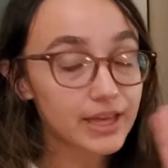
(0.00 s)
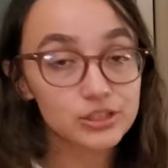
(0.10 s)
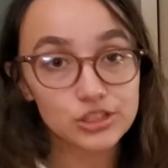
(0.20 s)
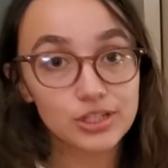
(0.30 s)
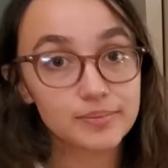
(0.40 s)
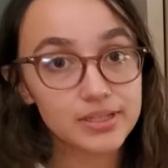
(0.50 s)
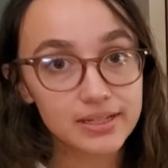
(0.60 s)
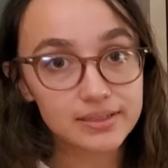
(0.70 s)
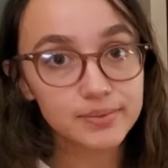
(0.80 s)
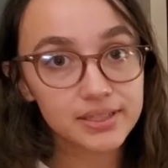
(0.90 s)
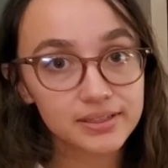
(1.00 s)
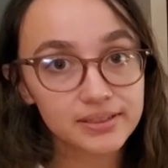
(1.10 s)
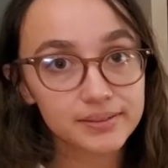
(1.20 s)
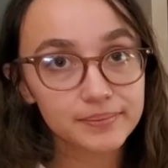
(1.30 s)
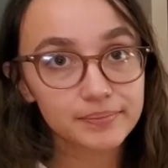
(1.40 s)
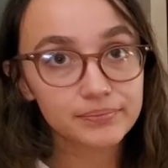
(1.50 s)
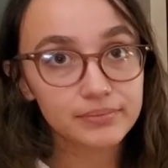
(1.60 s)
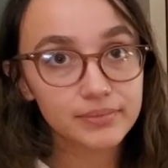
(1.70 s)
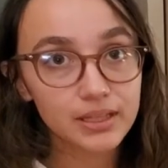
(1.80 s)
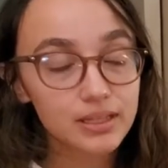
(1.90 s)
just upsets me.
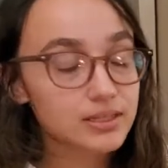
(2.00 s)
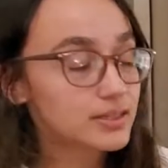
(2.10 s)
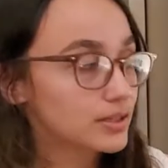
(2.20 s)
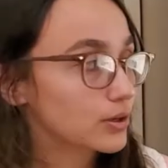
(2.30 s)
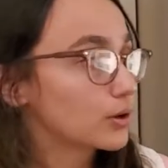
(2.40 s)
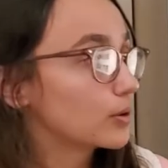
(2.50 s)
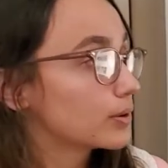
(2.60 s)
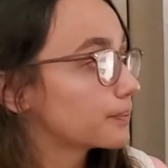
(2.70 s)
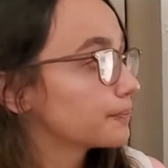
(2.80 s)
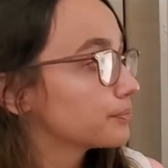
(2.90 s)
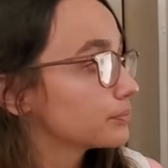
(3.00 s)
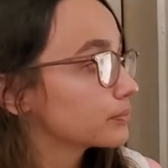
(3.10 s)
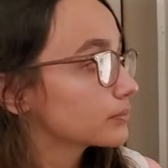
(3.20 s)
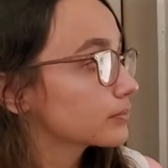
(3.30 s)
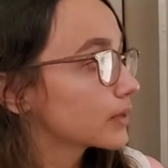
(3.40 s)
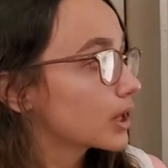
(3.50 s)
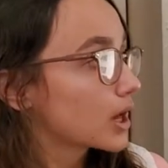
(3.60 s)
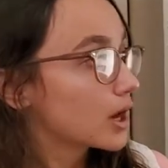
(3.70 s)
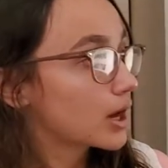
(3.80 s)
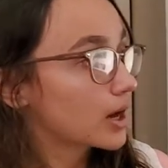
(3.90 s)
So
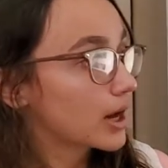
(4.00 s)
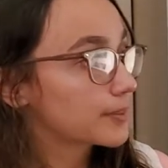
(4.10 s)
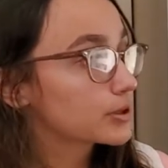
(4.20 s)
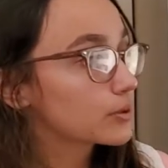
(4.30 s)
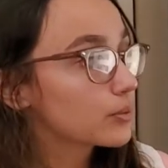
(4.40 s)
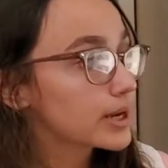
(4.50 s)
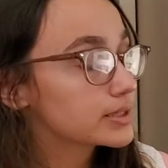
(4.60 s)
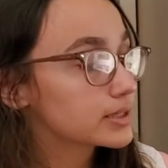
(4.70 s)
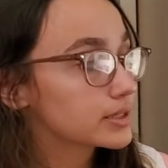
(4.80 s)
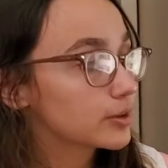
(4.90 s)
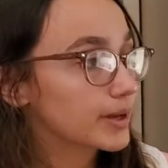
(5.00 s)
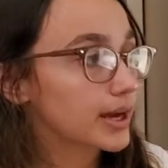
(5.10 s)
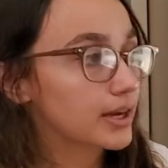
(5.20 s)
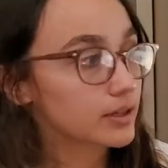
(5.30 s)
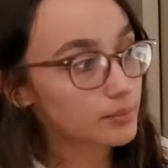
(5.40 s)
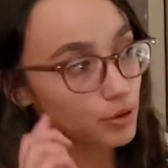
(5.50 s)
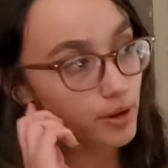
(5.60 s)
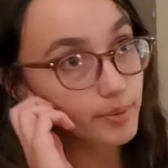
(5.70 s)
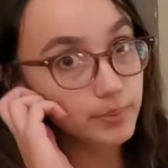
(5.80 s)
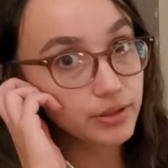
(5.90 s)
I'm going to wait to hear back
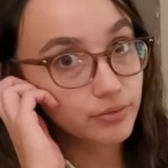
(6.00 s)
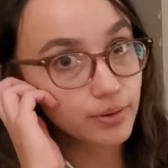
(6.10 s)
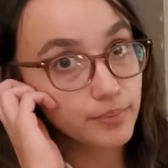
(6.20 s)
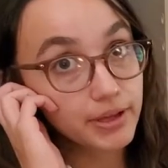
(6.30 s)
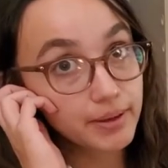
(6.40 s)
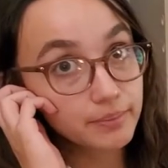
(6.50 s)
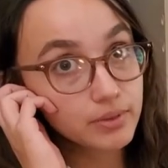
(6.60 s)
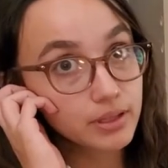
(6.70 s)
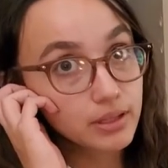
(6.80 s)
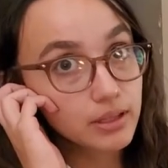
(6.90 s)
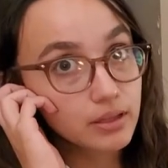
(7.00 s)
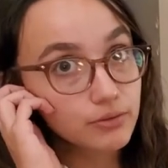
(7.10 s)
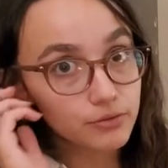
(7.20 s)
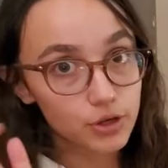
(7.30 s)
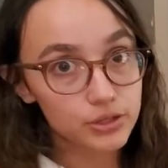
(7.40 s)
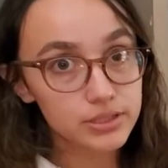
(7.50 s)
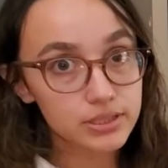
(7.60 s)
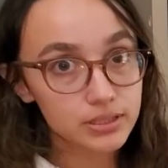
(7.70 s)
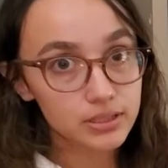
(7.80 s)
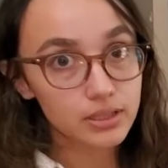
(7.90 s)
probably from them
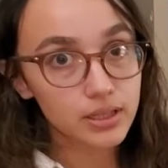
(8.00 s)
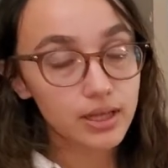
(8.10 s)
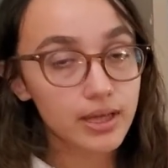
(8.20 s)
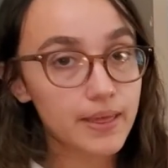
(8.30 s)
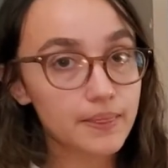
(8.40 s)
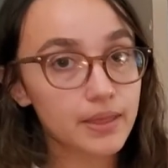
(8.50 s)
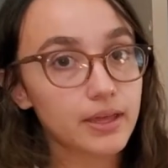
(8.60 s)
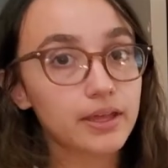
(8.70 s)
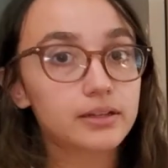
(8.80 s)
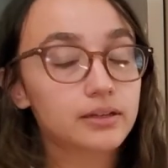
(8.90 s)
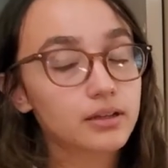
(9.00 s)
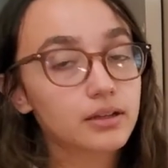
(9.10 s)
first and then